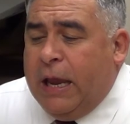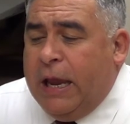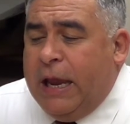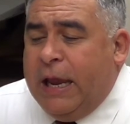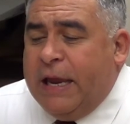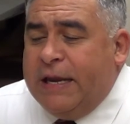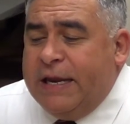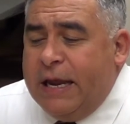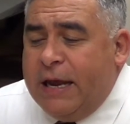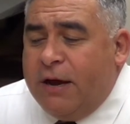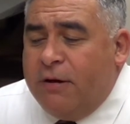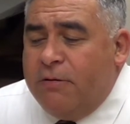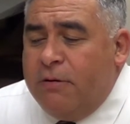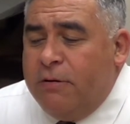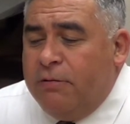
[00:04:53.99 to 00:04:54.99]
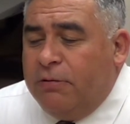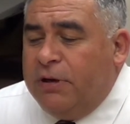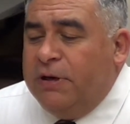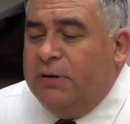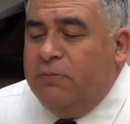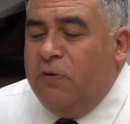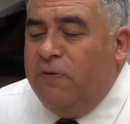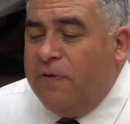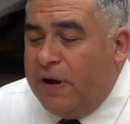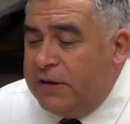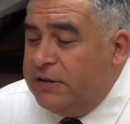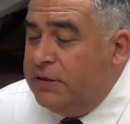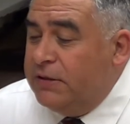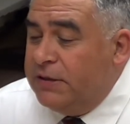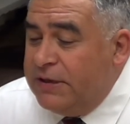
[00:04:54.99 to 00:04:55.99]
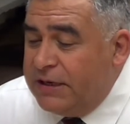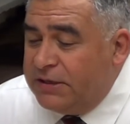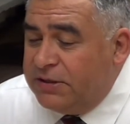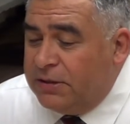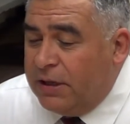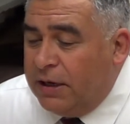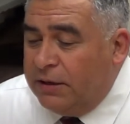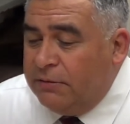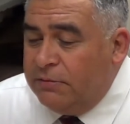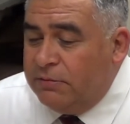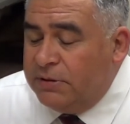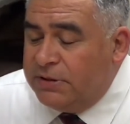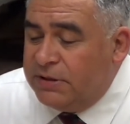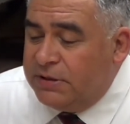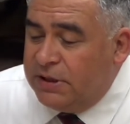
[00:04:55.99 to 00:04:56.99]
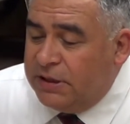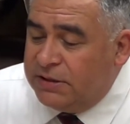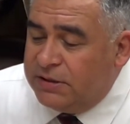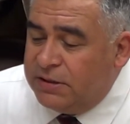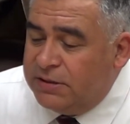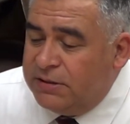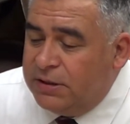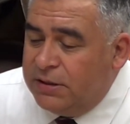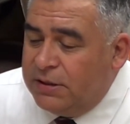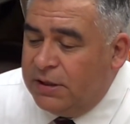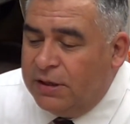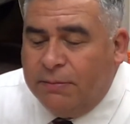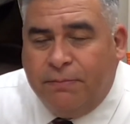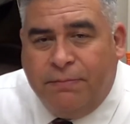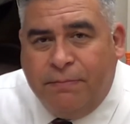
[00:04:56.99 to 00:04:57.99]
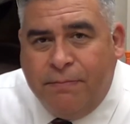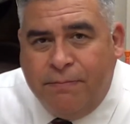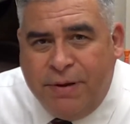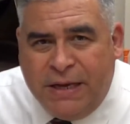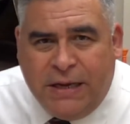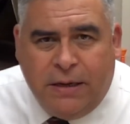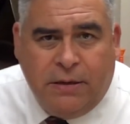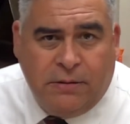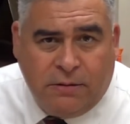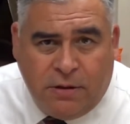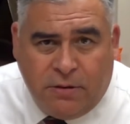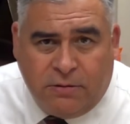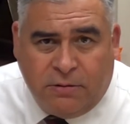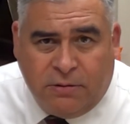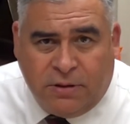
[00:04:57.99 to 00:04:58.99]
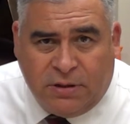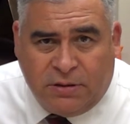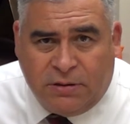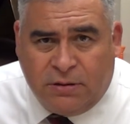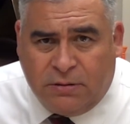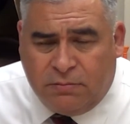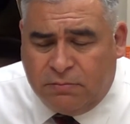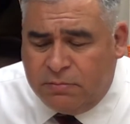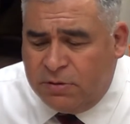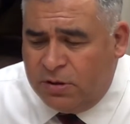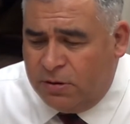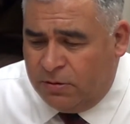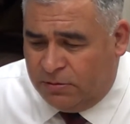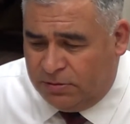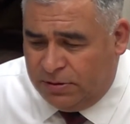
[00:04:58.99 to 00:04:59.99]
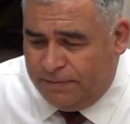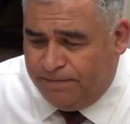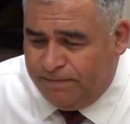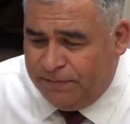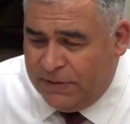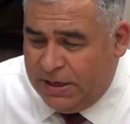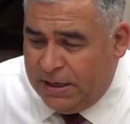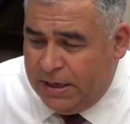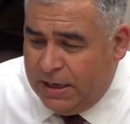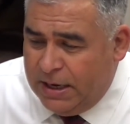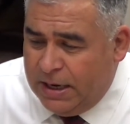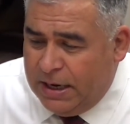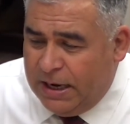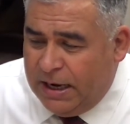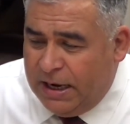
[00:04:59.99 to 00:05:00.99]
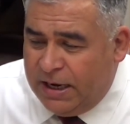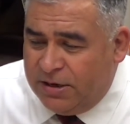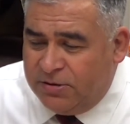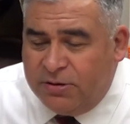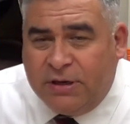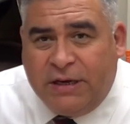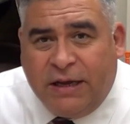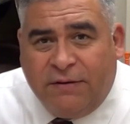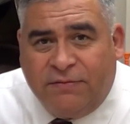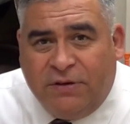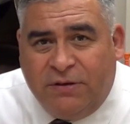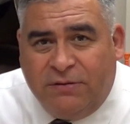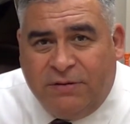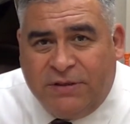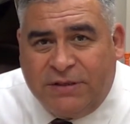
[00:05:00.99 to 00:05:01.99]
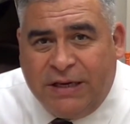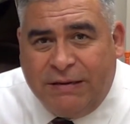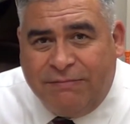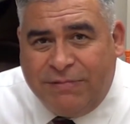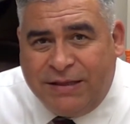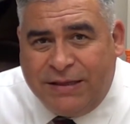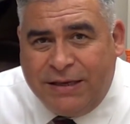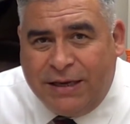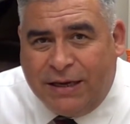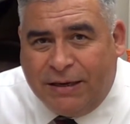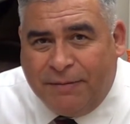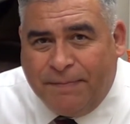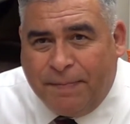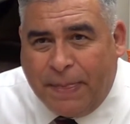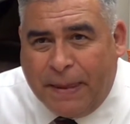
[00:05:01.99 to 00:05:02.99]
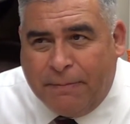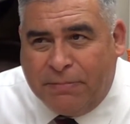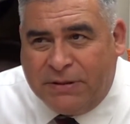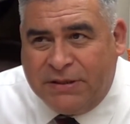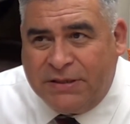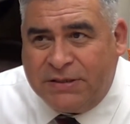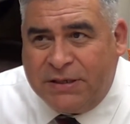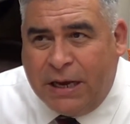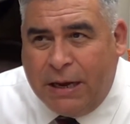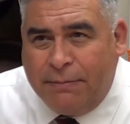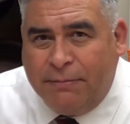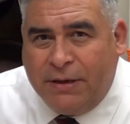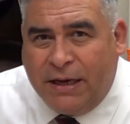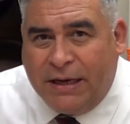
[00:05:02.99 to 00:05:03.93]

And now we're going to move on to the next line, which takes us to the B Locrian mode. And you're going to have to do the same thing, but this time